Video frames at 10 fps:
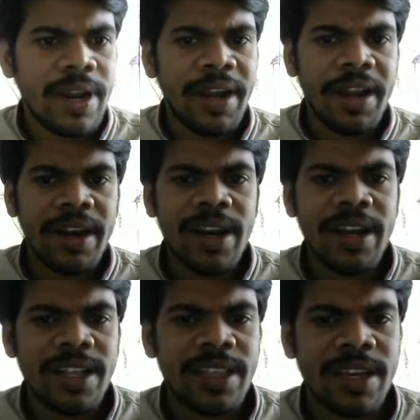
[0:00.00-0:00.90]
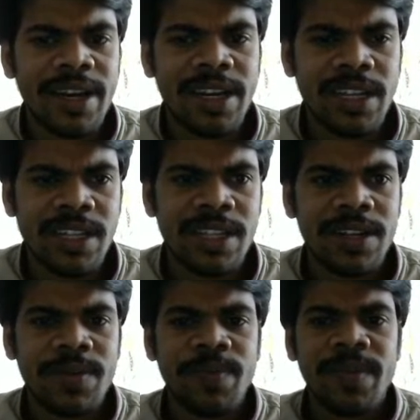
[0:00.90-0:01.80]
Adrenaline is the right
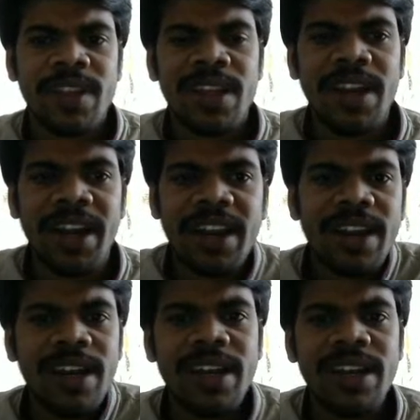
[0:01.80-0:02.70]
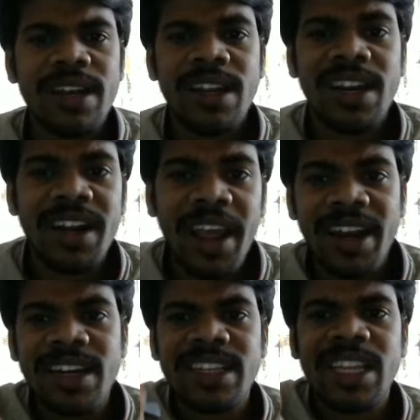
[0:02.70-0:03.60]
answer. Adrenaline
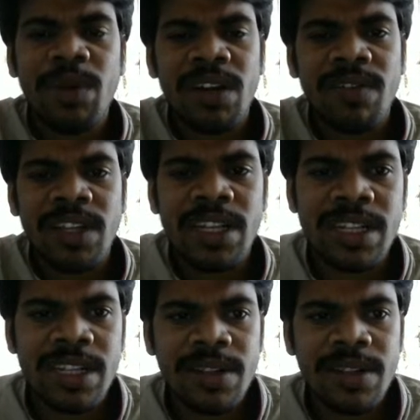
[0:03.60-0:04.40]
dilates the blood vessels